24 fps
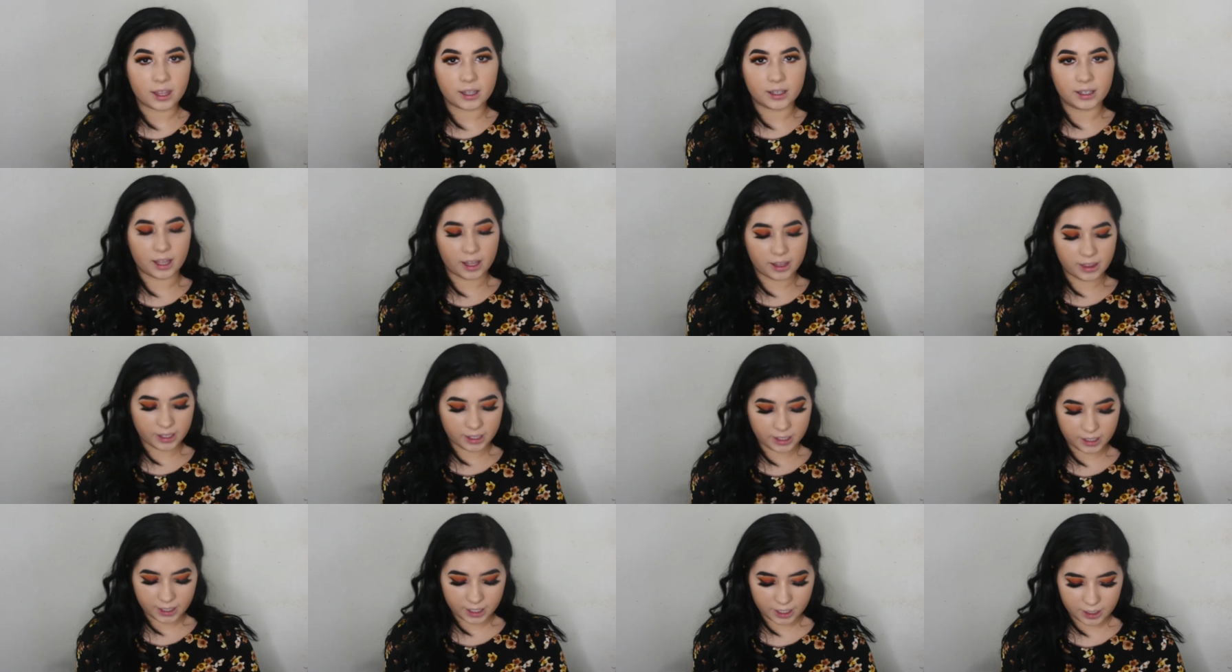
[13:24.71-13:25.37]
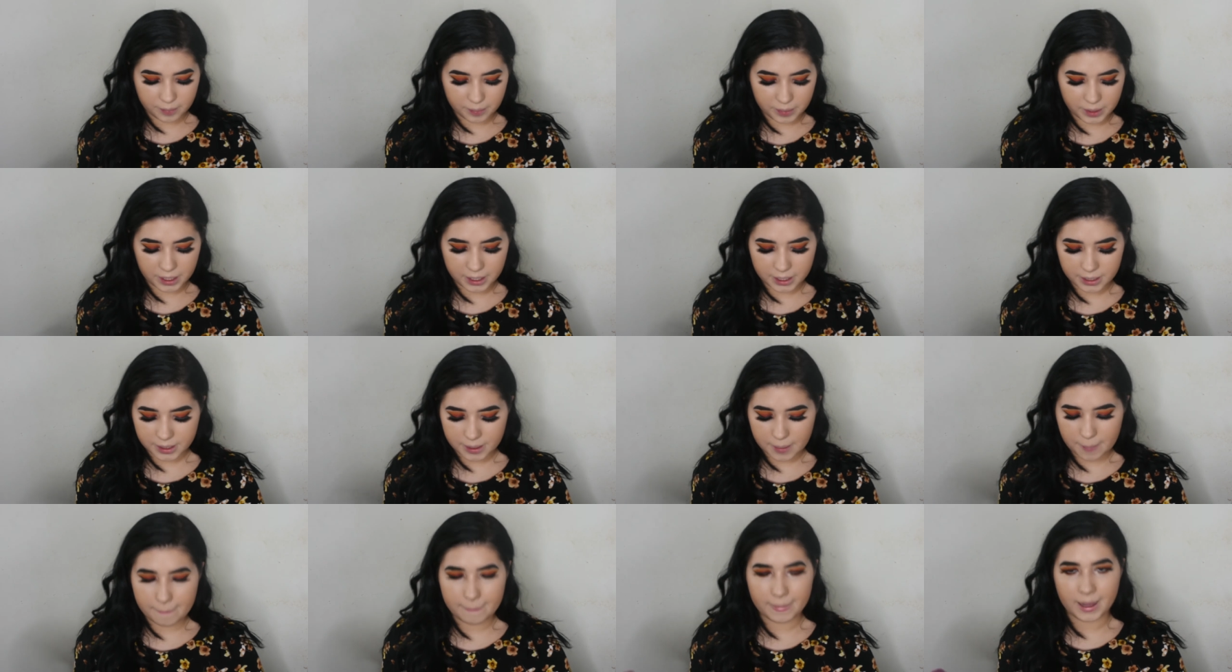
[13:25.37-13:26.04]
Nothing can
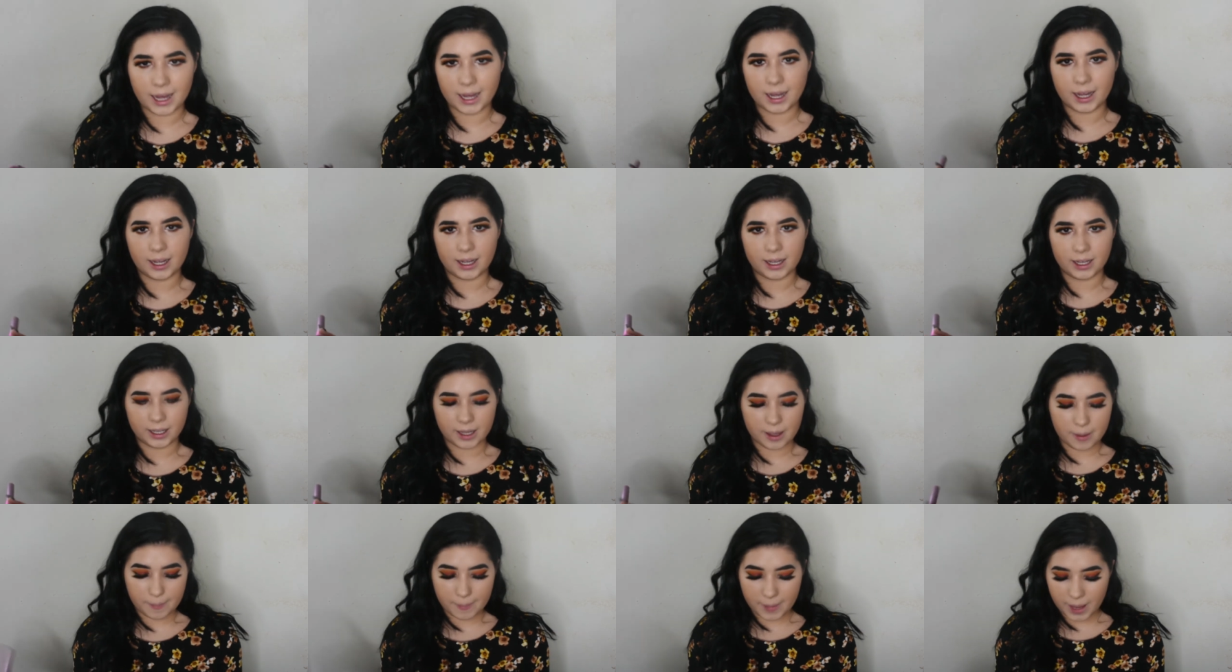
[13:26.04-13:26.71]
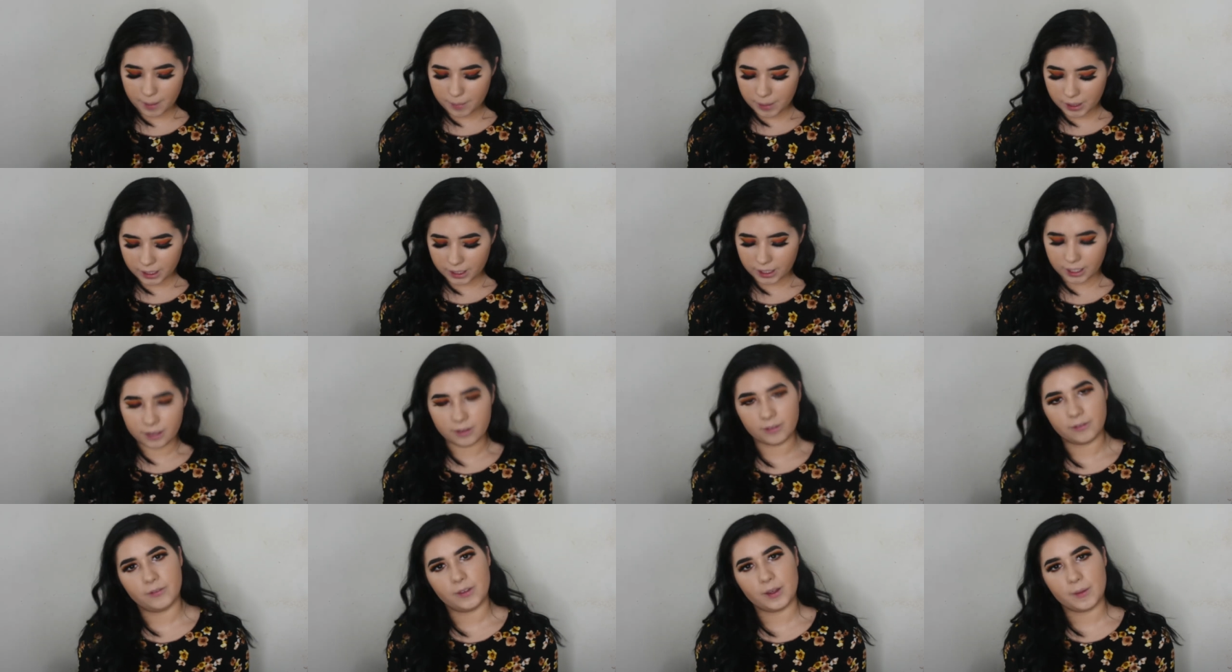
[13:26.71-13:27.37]
beat my
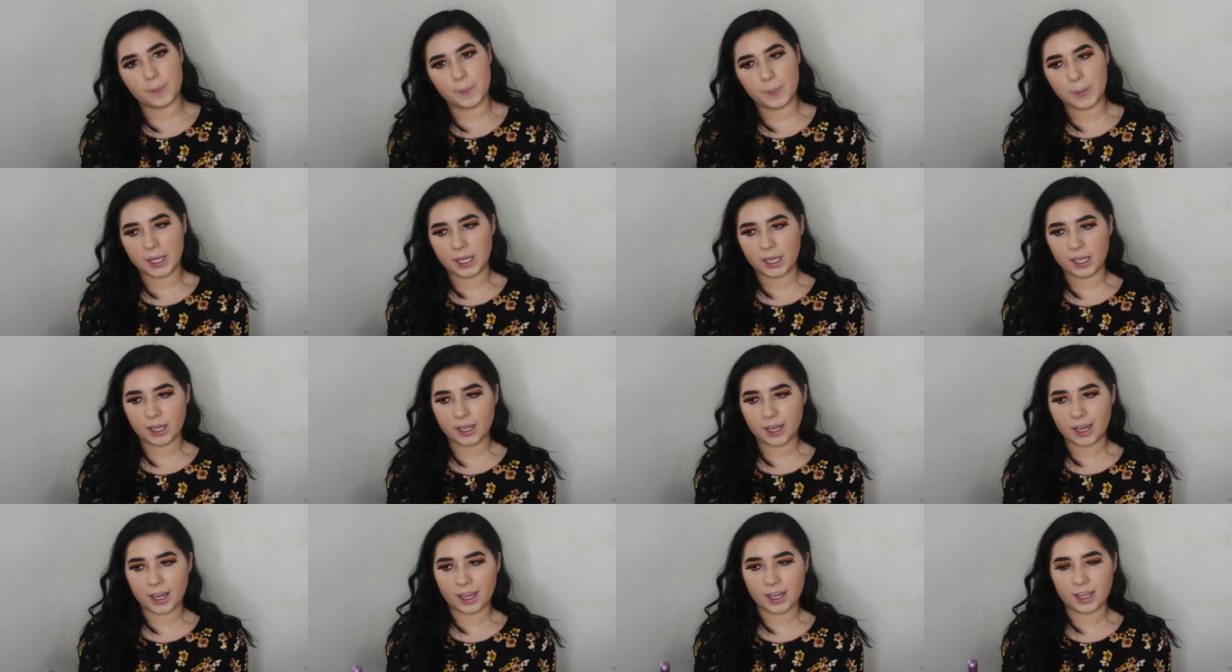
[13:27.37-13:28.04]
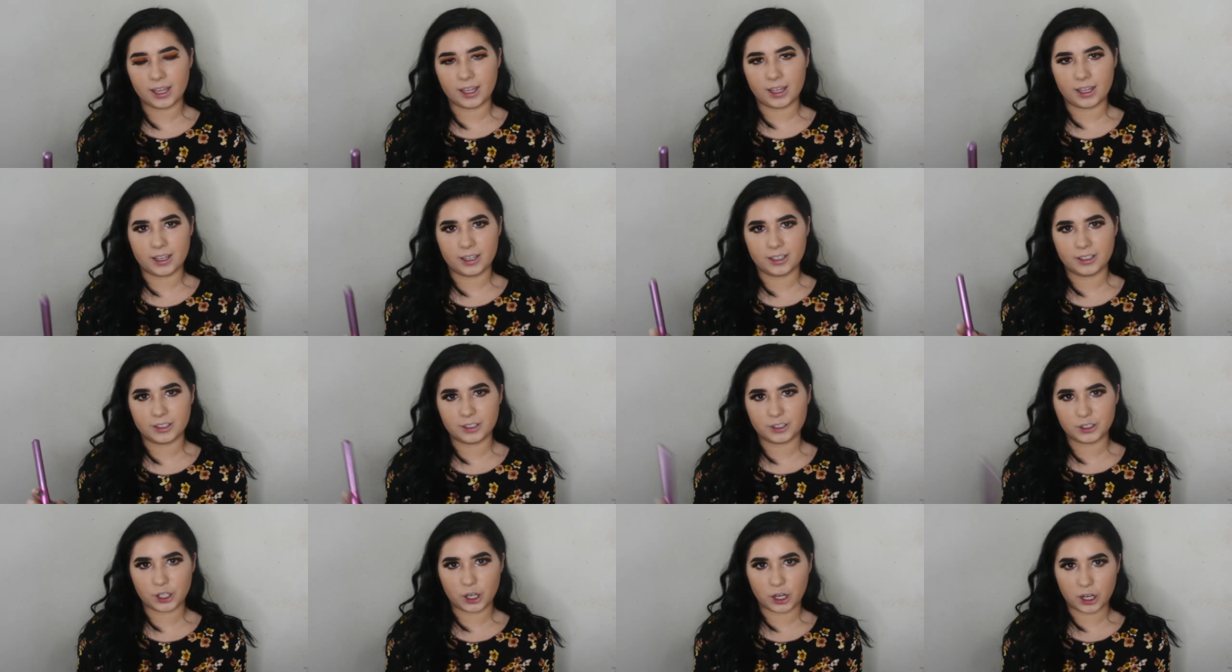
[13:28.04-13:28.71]
Maybelline Fit Me
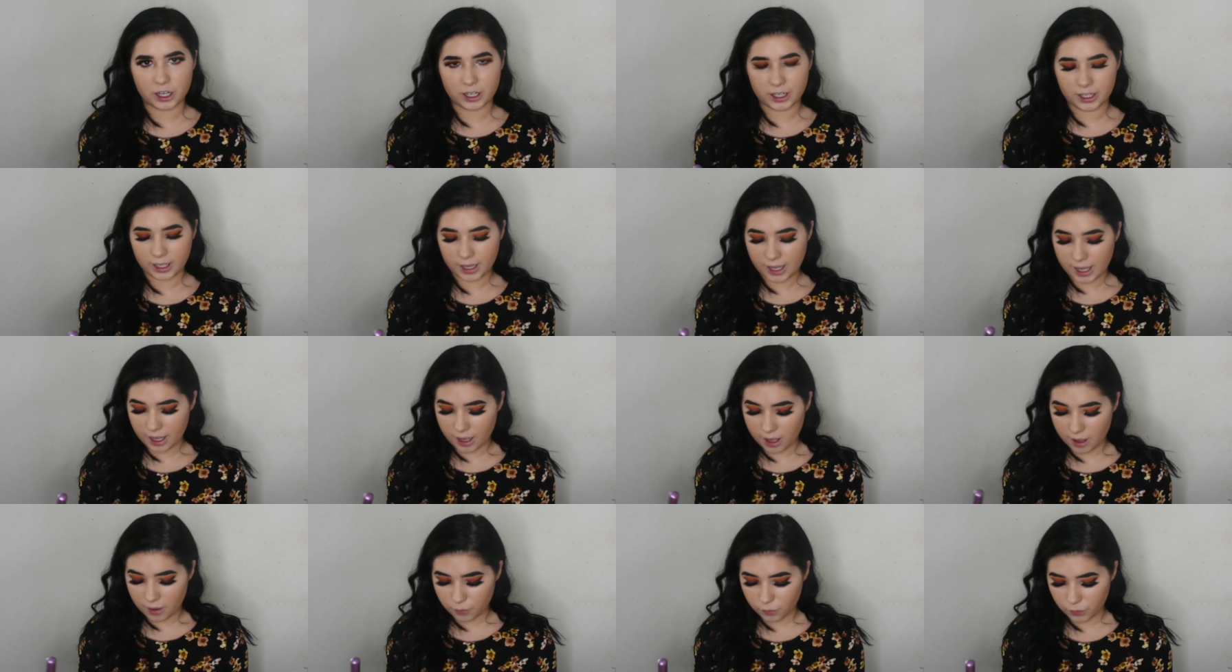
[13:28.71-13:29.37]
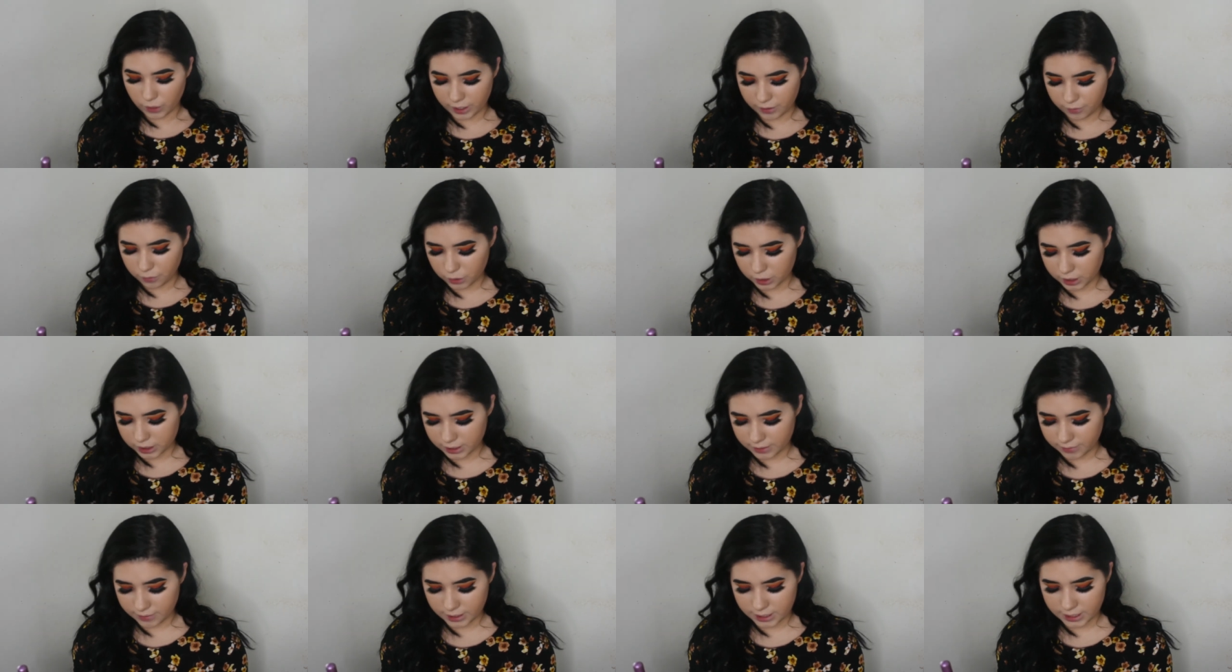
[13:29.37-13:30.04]
and Tarte
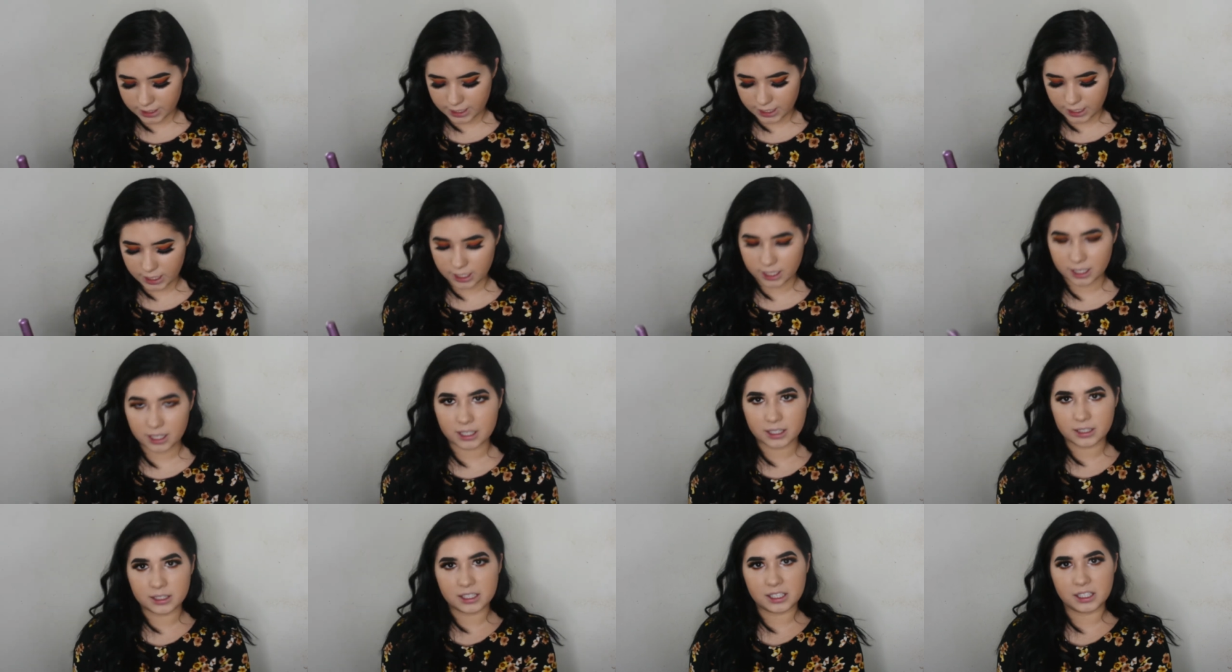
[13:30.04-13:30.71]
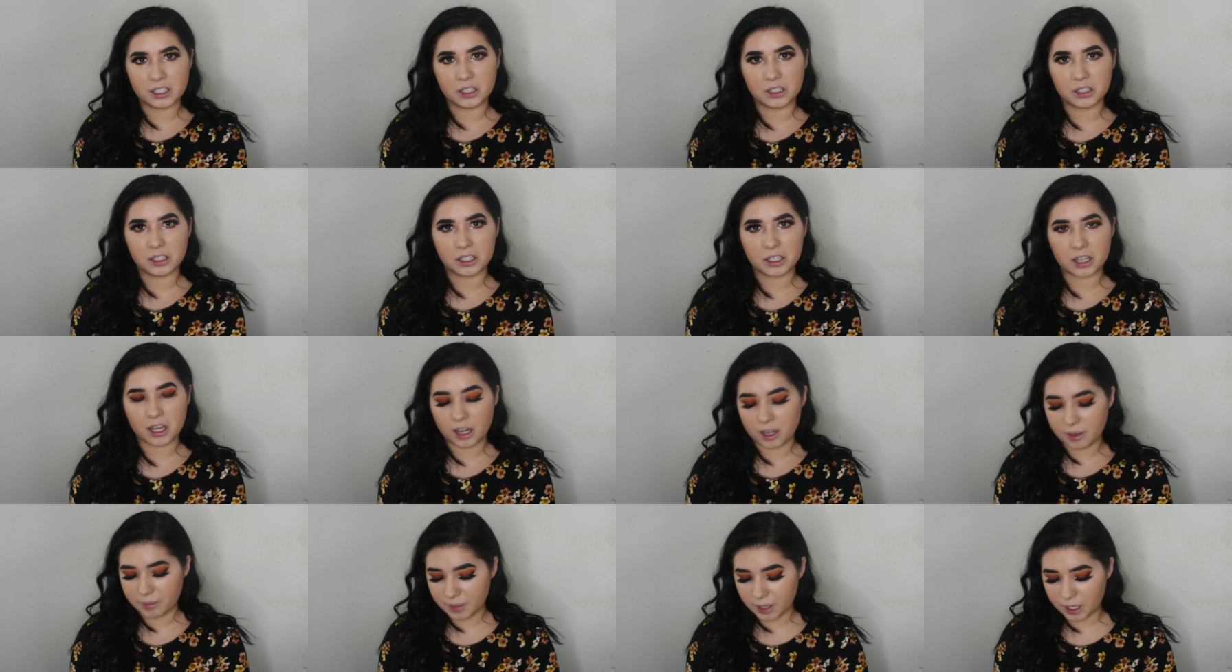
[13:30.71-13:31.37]
Rainforest of the Sea concealer
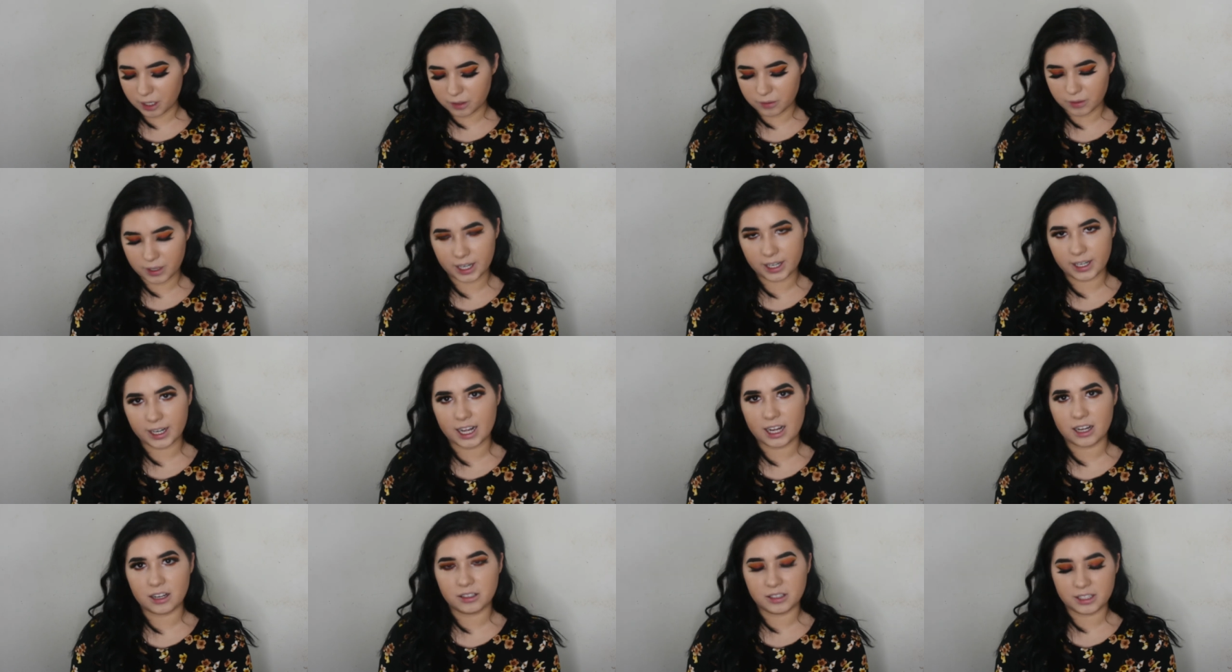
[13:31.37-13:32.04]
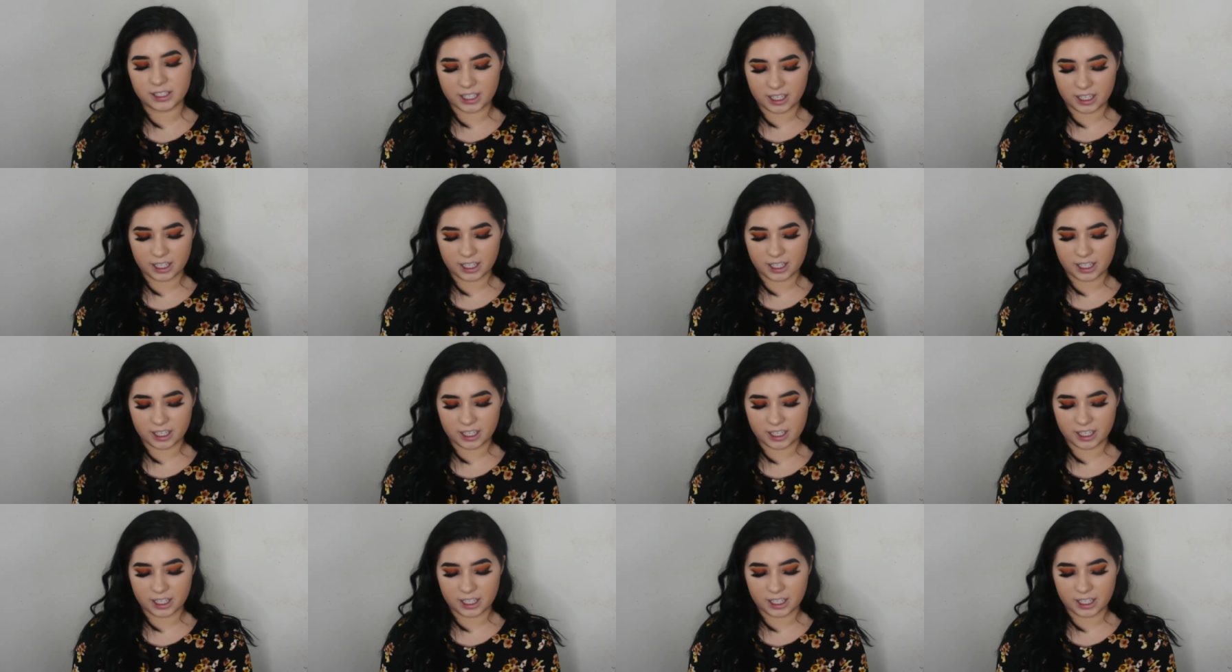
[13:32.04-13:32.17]
combo right now.